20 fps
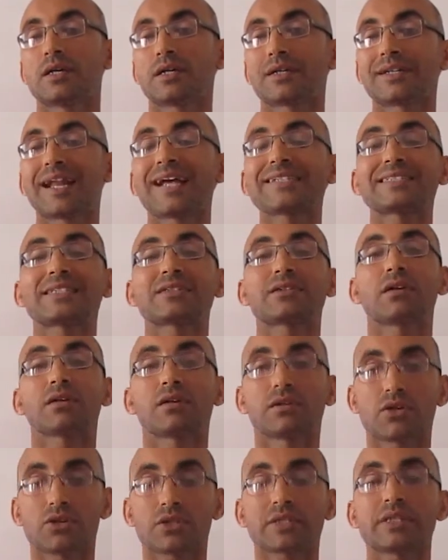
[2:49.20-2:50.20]

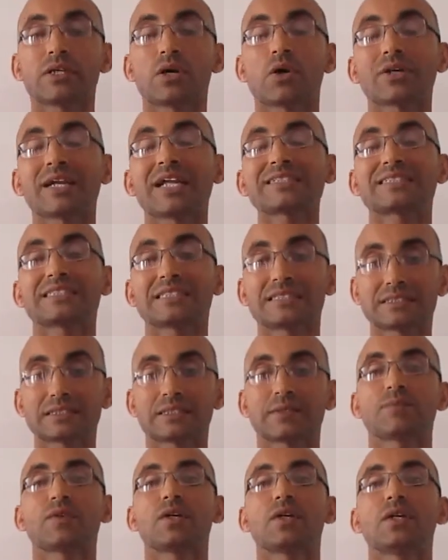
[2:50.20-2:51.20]
classical or
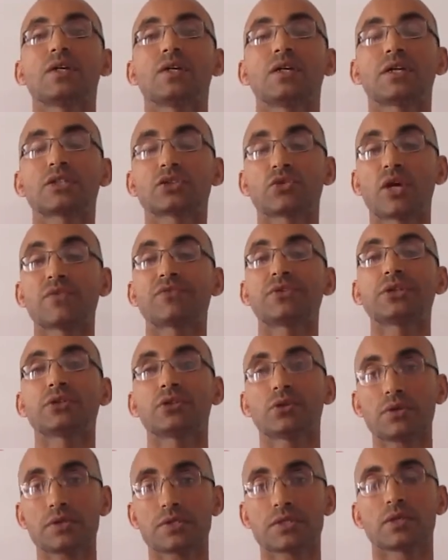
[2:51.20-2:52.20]
classicist literary
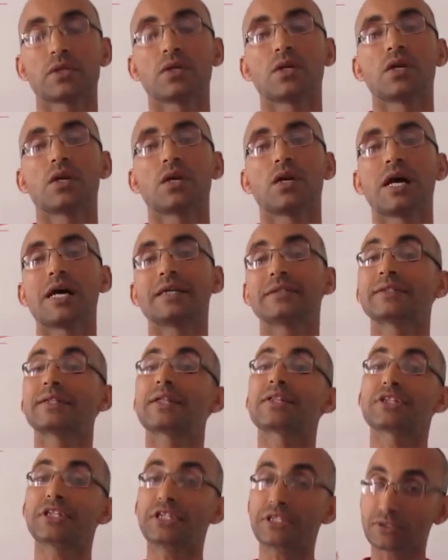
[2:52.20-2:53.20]
figures
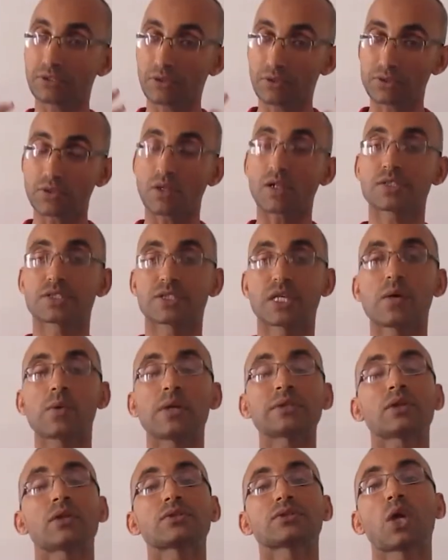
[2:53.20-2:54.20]
and thinkers also,
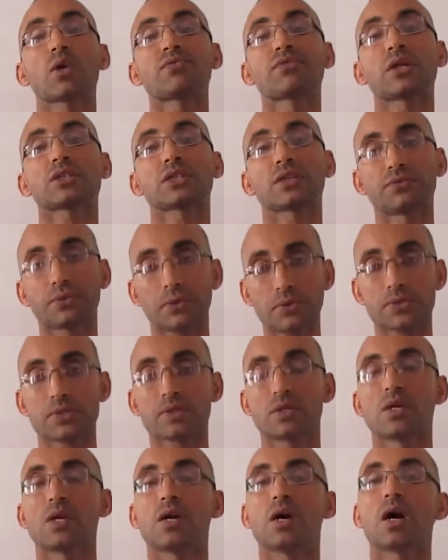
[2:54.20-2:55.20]
and also philosophers.